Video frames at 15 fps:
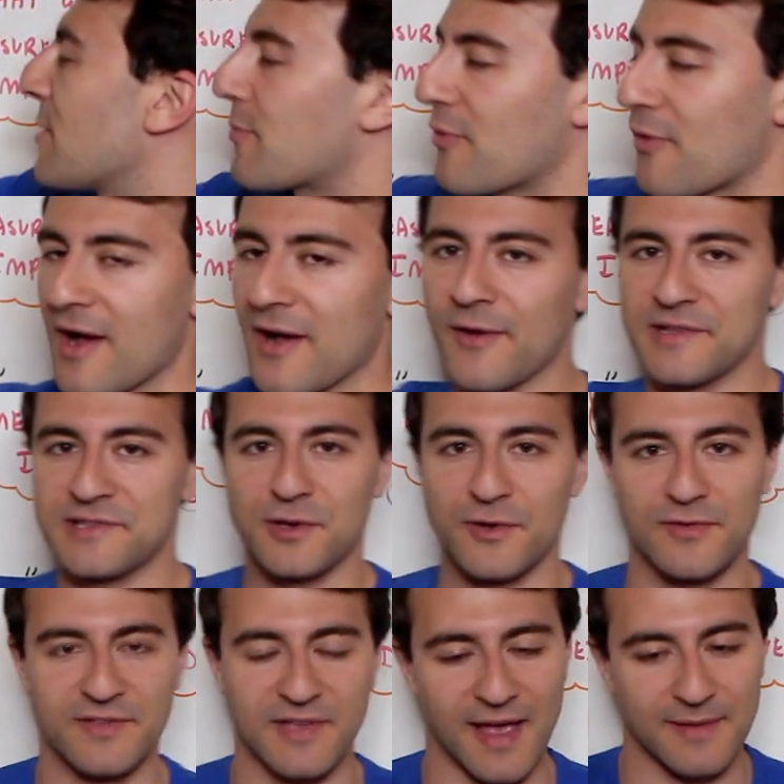your progress
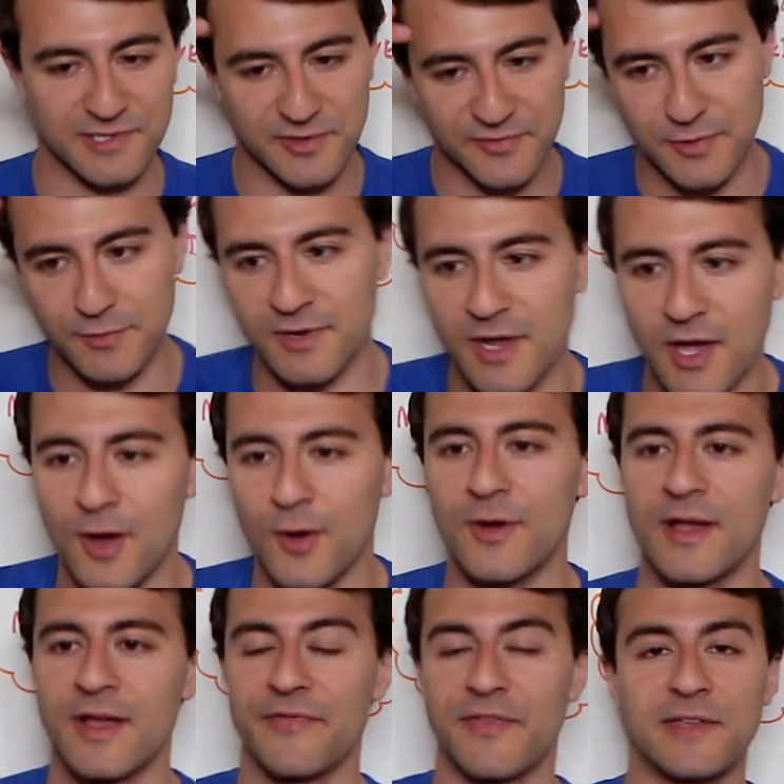over time. So if you know
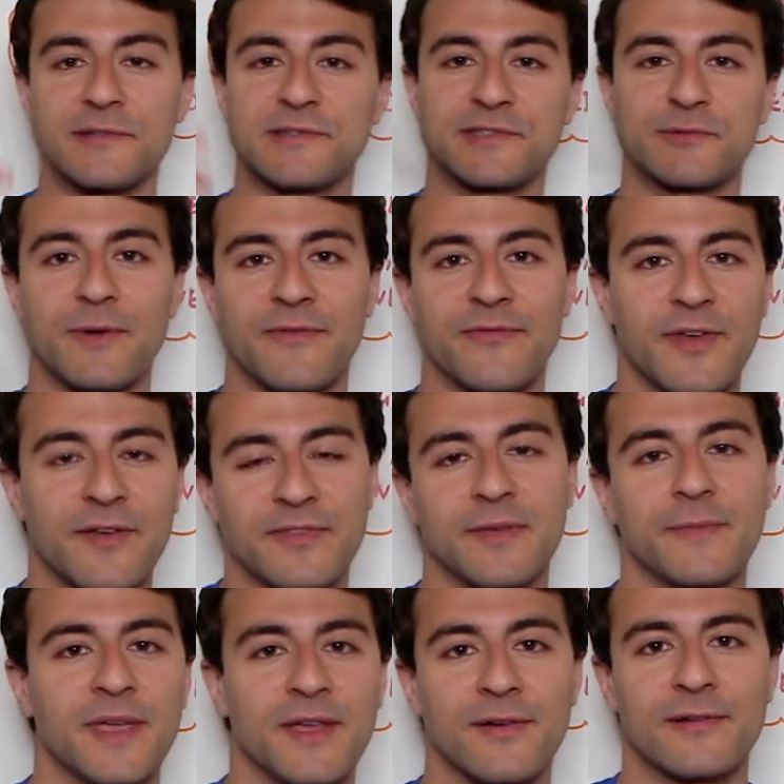that you swim 50
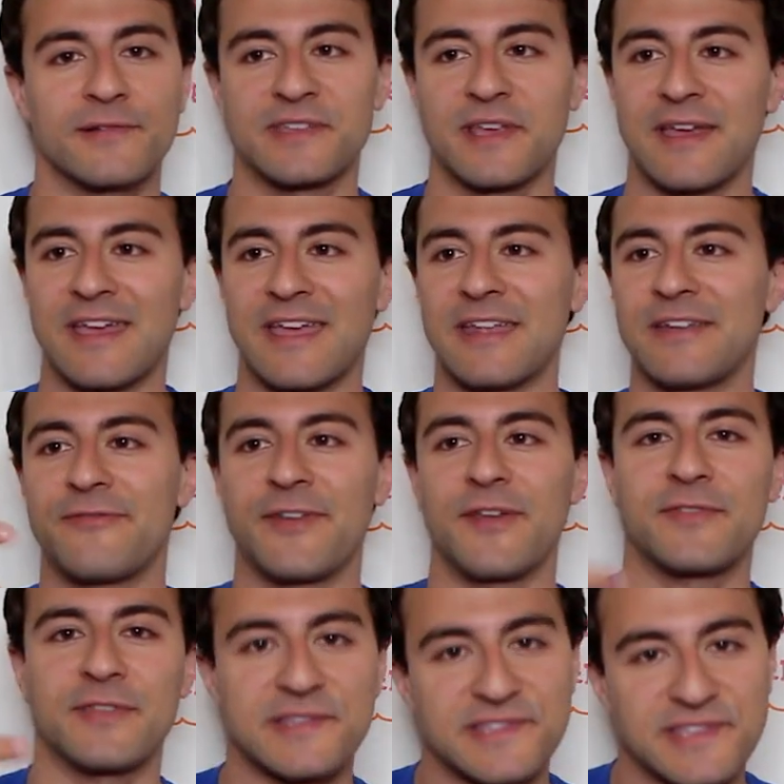meters in
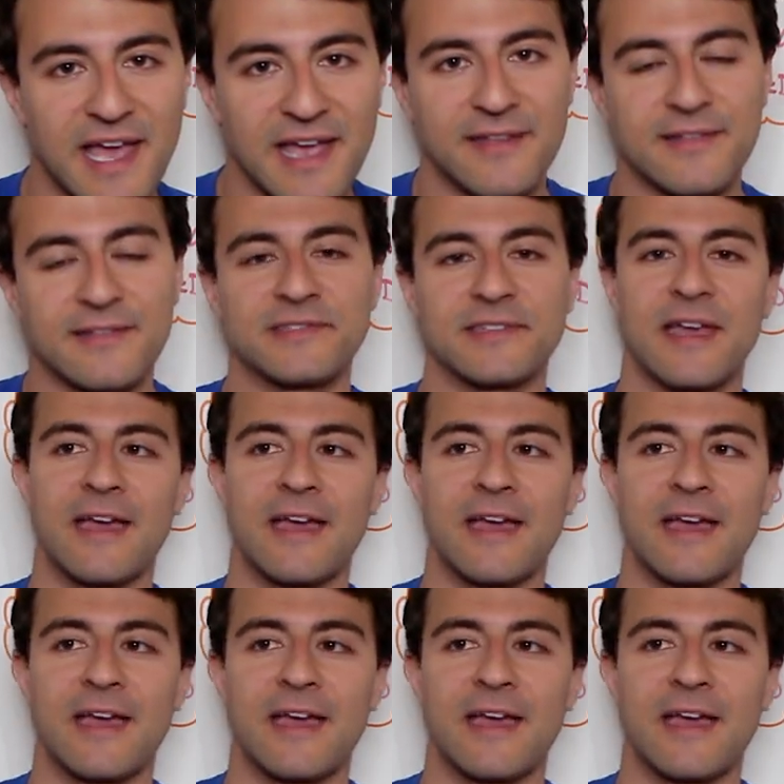50 seconds,